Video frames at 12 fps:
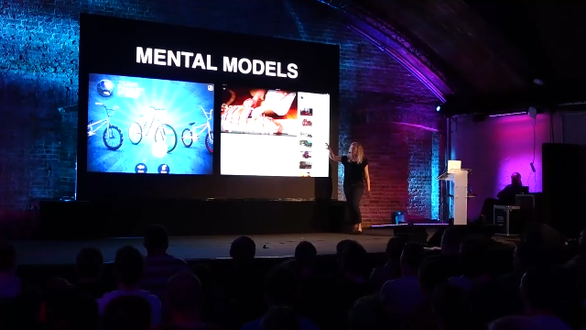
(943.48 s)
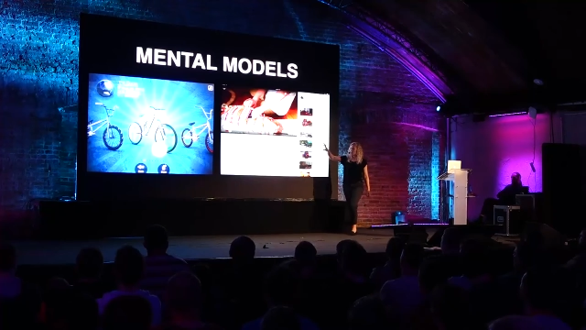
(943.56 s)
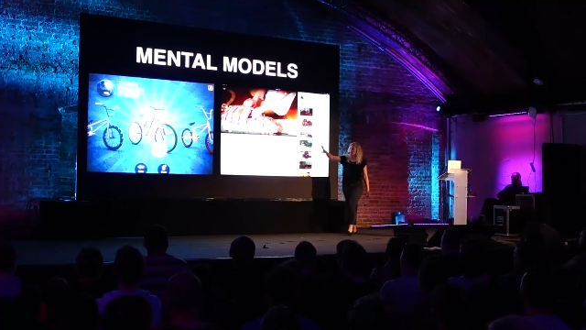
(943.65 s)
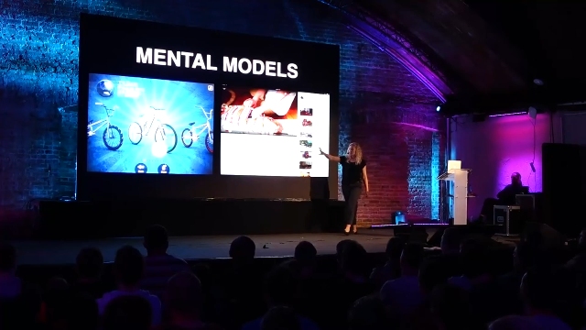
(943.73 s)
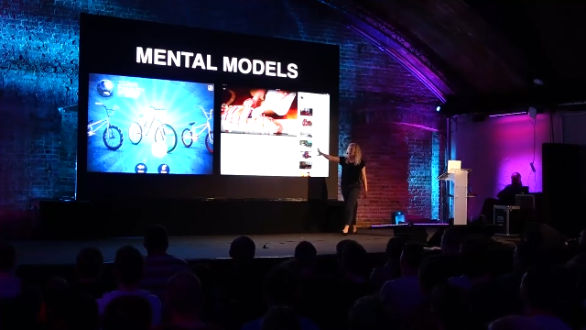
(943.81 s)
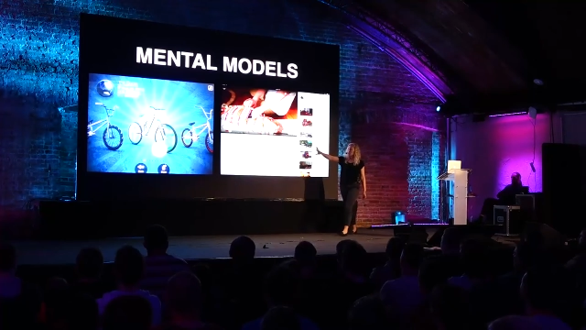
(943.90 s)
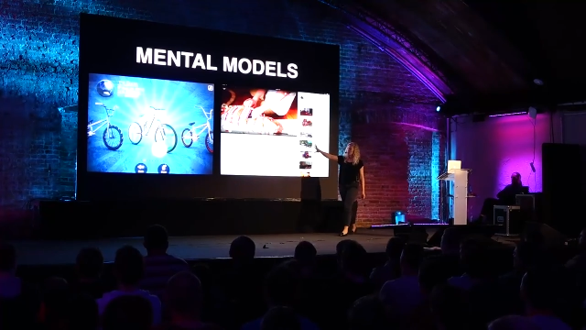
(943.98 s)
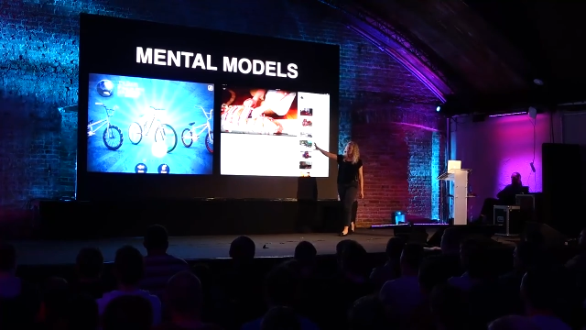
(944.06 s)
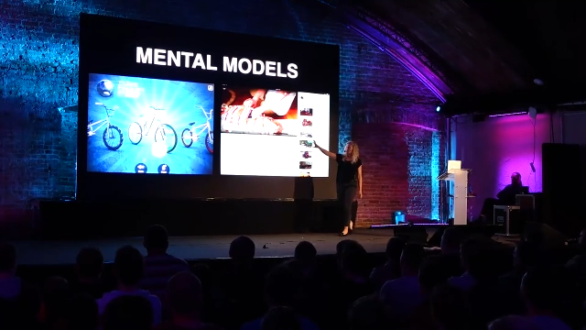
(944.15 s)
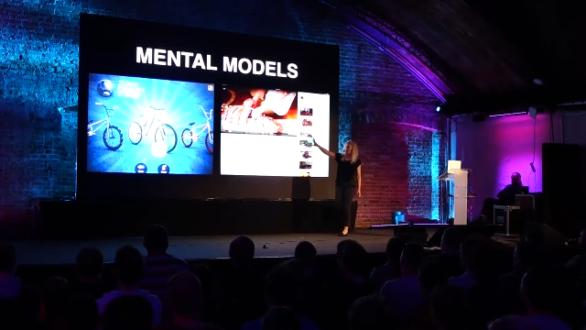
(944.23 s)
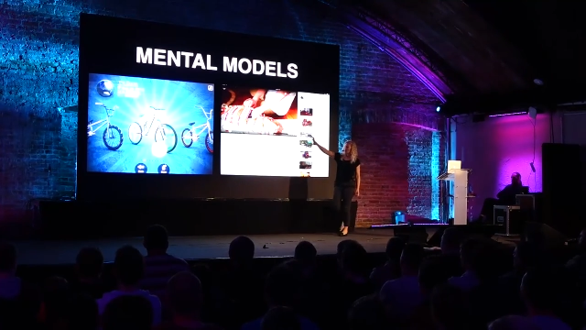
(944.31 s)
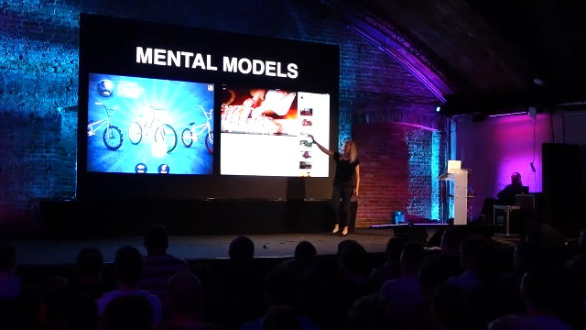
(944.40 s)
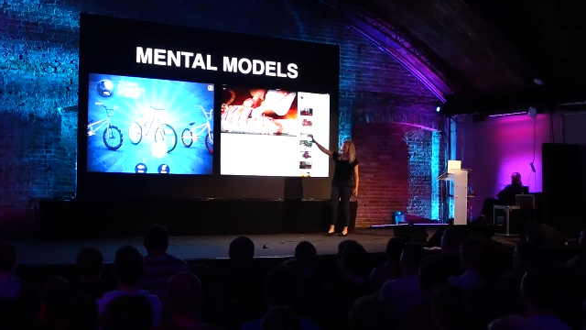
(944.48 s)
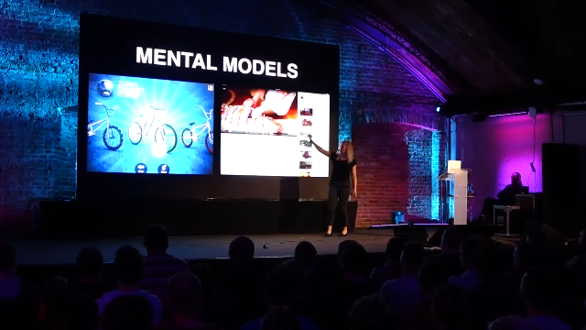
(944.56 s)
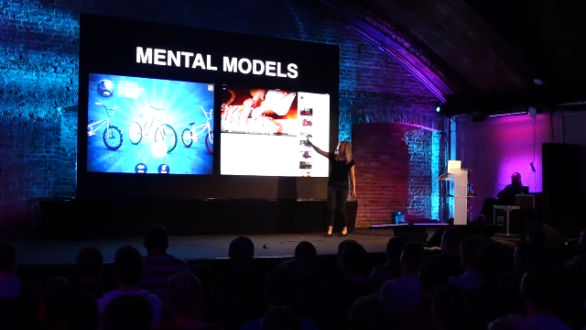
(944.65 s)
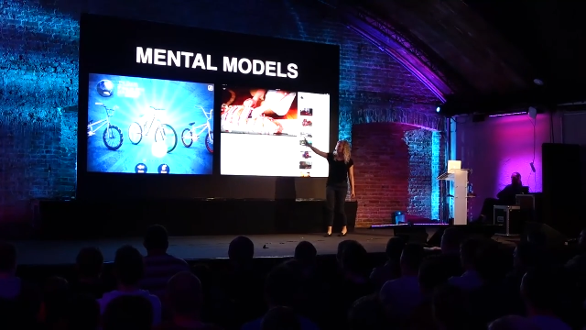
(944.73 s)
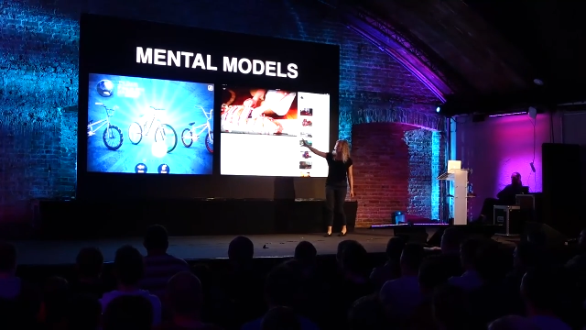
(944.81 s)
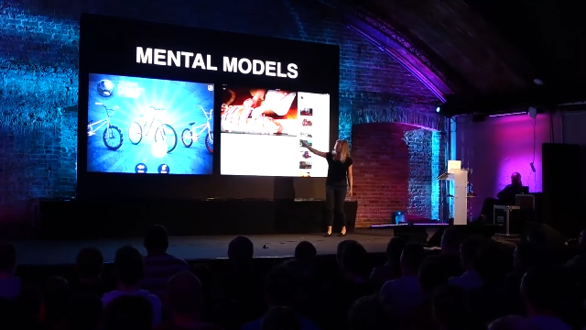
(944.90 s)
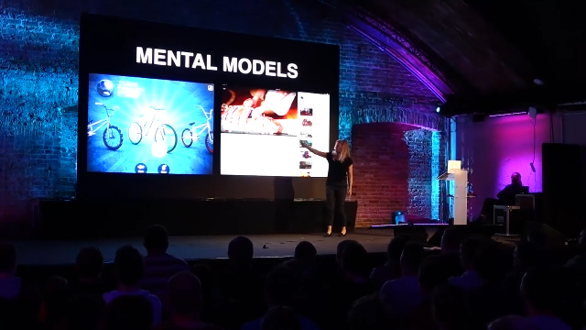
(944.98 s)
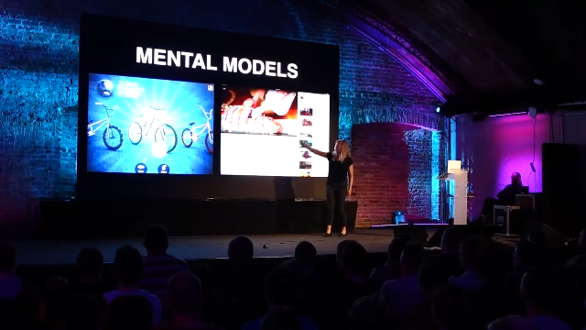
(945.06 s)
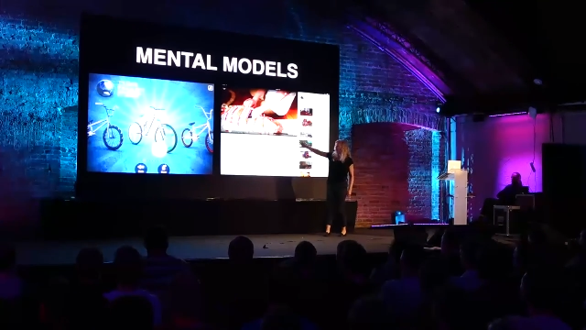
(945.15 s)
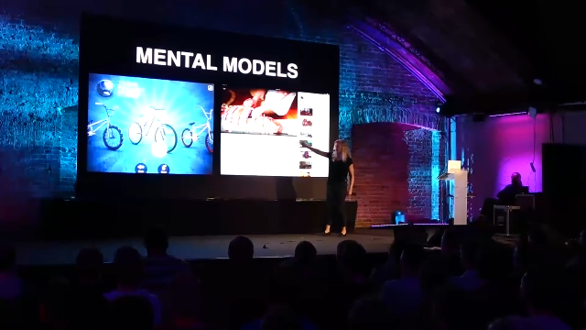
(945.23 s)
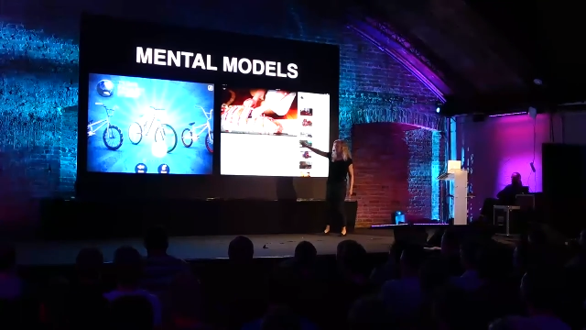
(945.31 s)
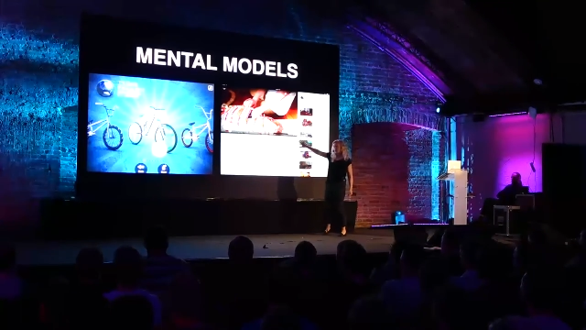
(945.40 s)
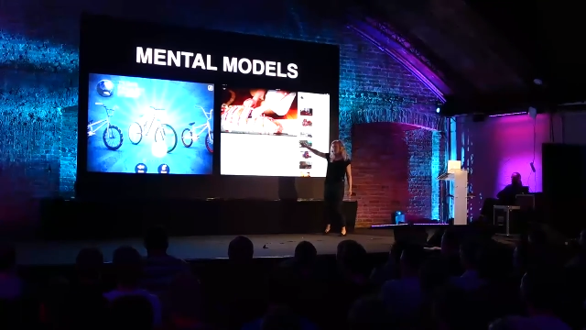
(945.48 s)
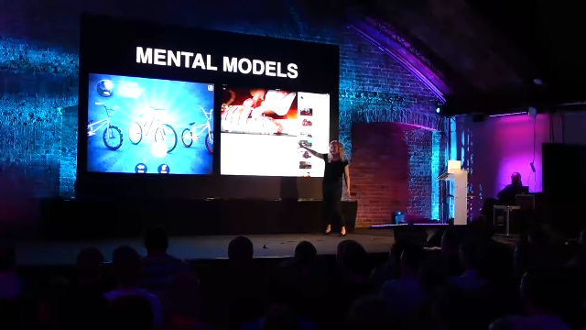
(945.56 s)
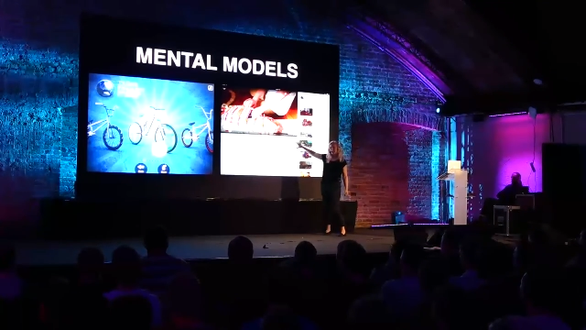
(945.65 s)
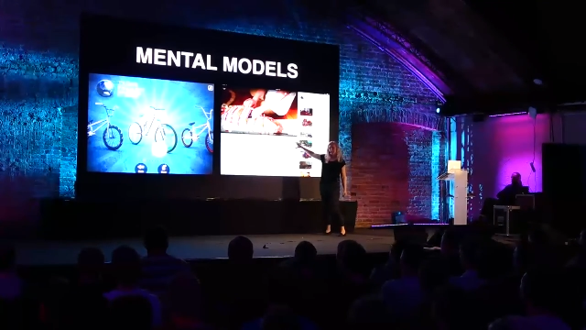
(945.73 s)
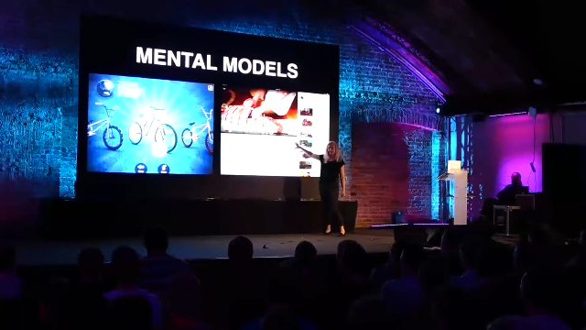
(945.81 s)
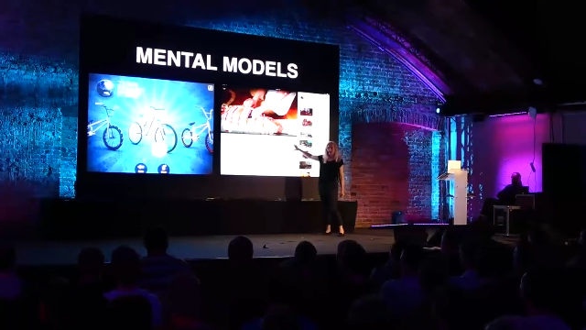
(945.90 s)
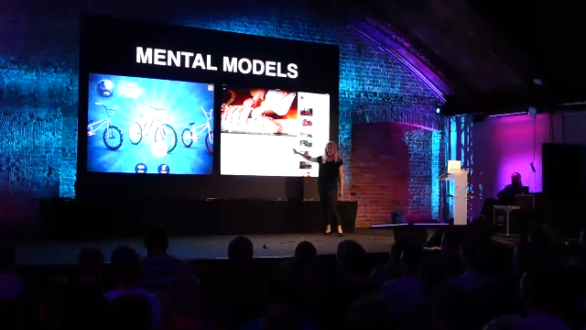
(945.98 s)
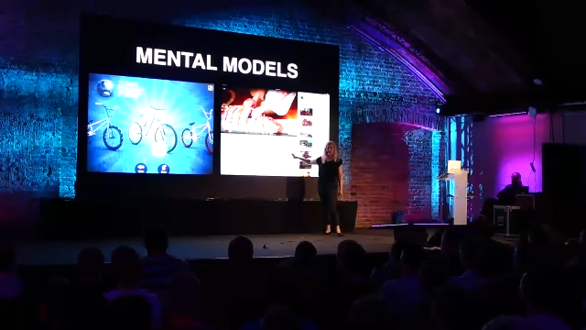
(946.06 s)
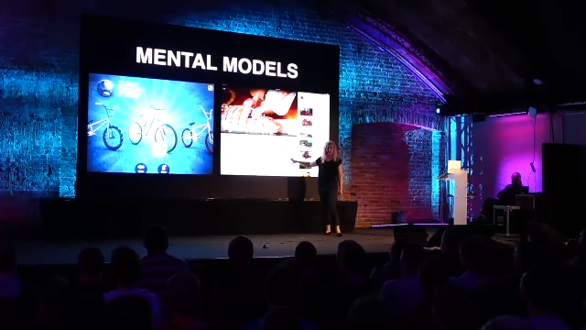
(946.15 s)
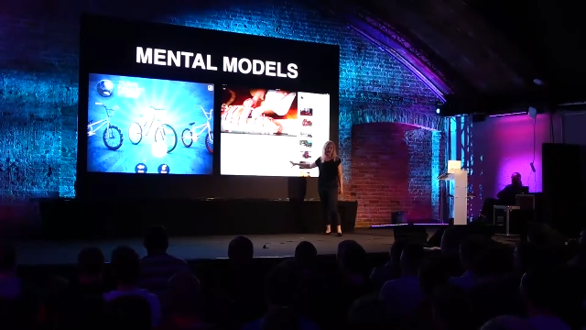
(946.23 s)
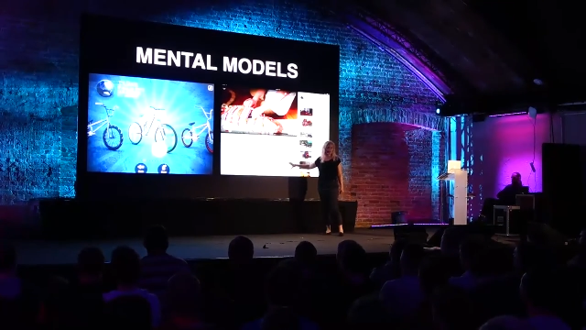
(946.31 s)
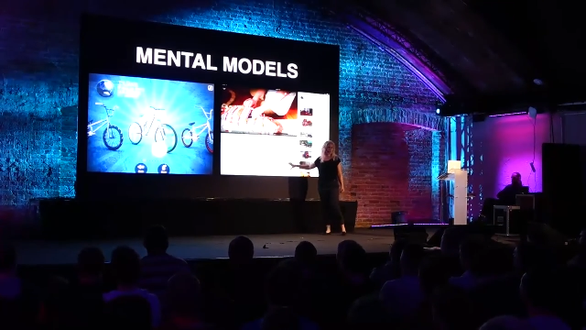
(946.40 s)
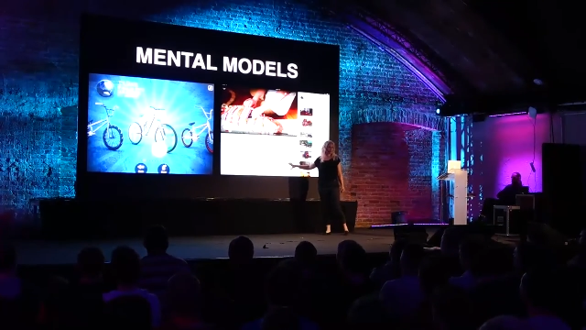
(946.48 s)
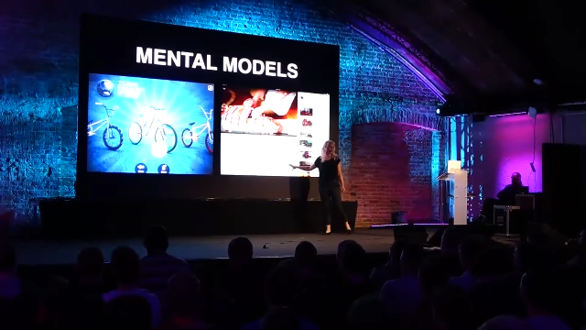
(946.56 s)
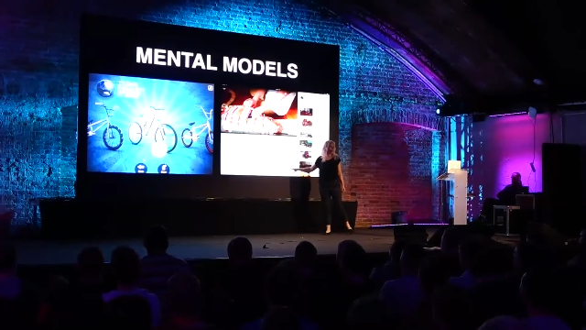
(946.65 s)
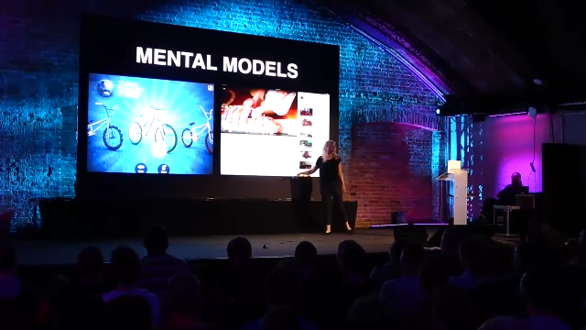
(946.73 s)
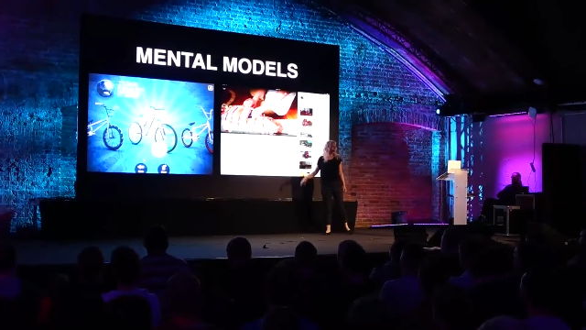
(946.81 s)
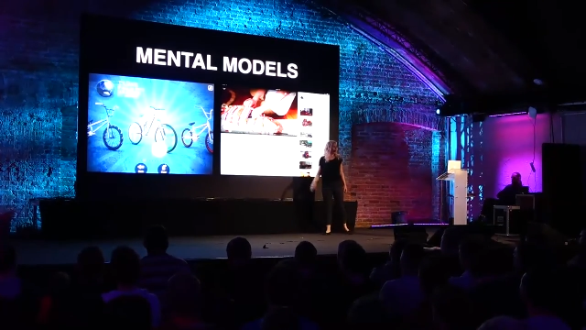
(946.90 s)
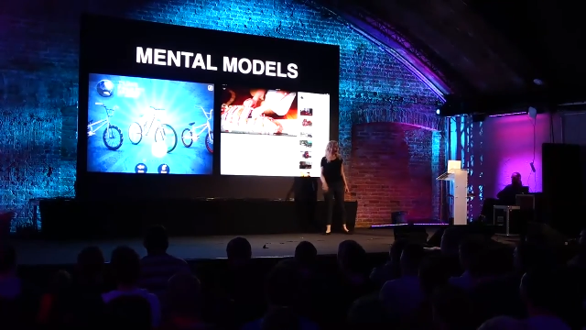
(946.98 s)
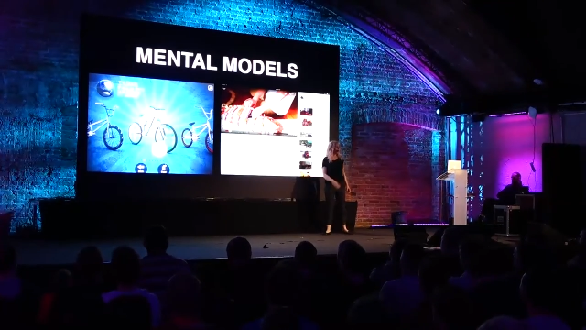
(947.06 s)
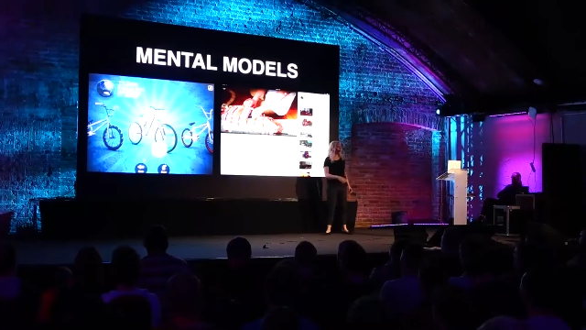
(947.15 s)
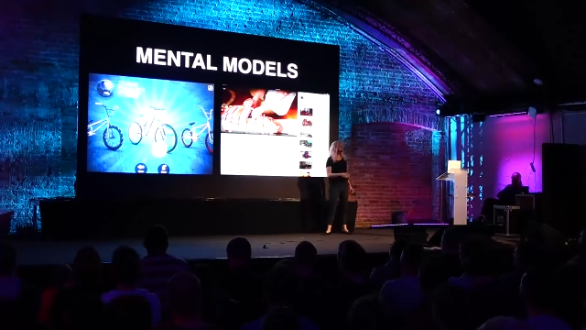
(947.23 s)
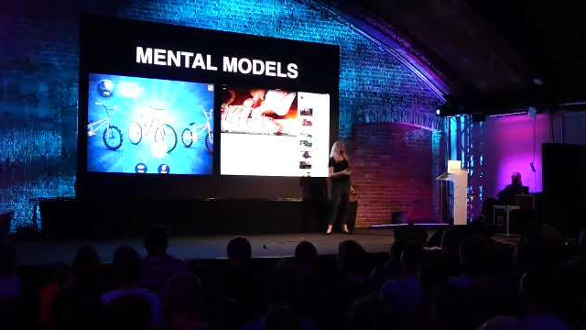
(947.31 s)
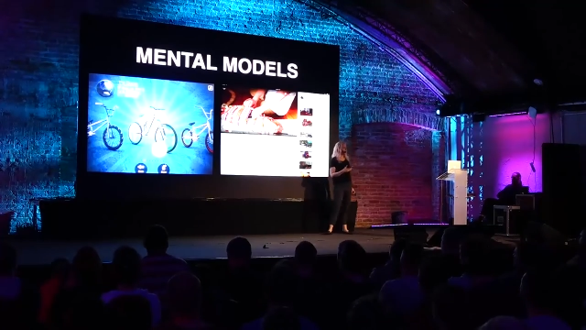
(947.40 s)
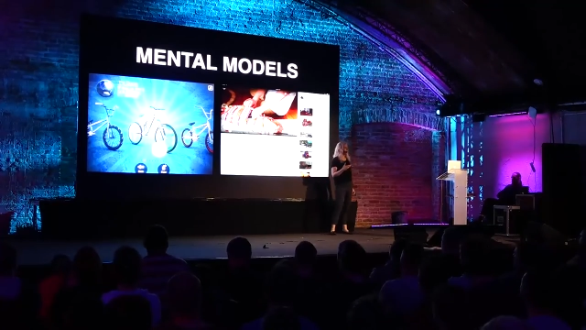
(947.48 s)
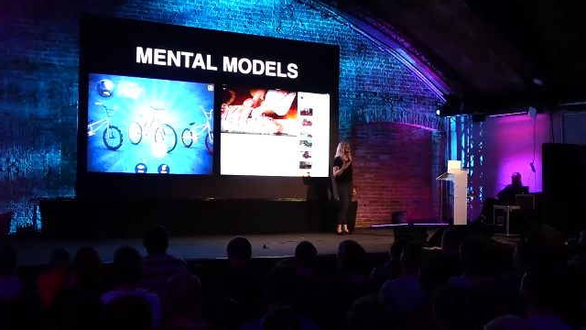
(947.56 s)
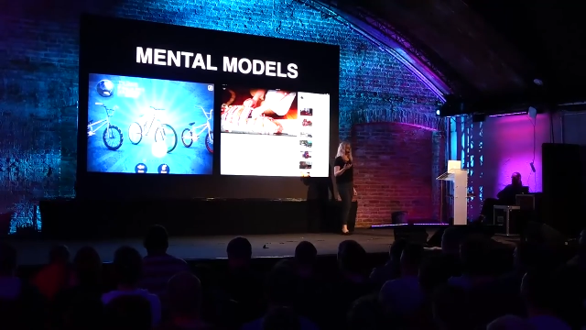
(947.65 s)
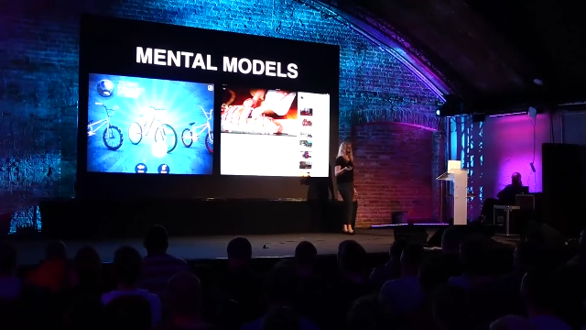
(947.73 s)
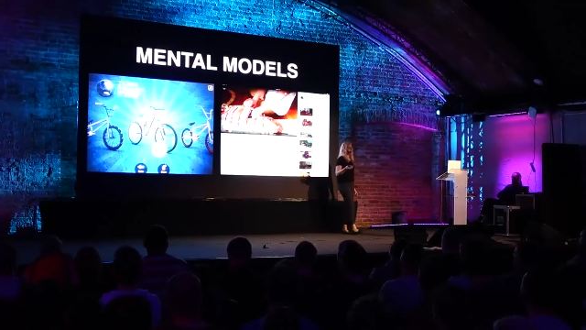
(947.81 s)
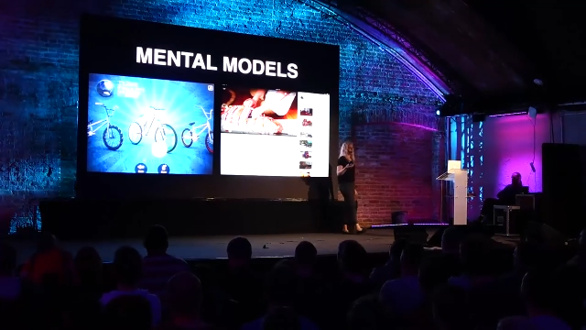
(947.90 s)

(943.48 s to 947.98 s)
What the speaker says: No face is visible, so there are no lips to read.